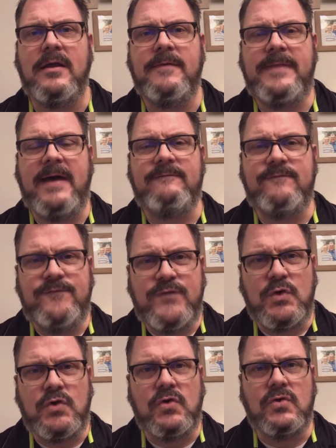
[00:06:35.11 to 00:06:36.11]
That
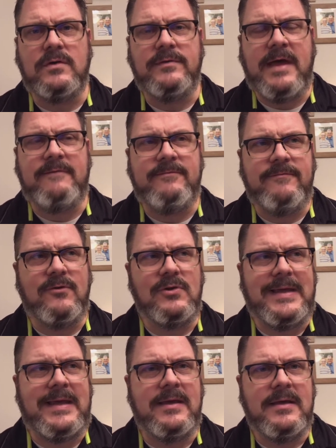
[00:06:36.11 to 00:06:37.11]

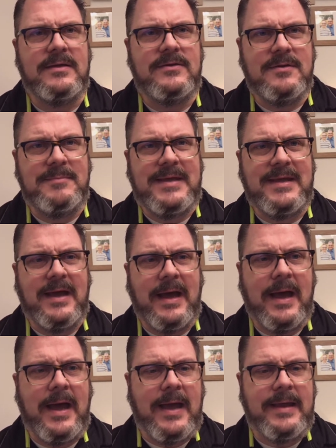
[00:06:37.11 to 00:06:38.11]
fully, to me,
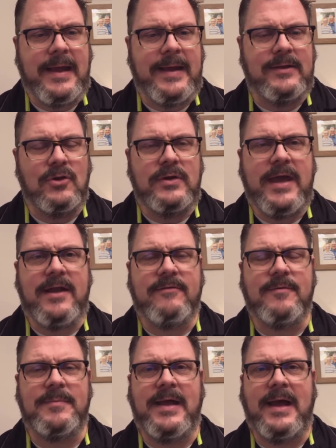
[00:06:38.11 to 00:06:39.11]
I look at it
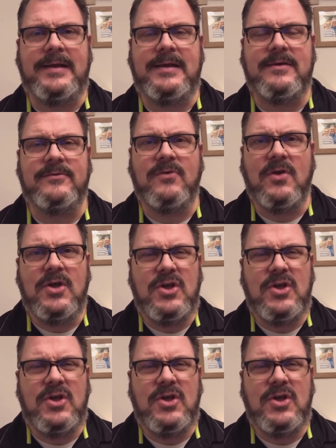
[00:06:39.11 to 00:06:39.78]
from the idea of,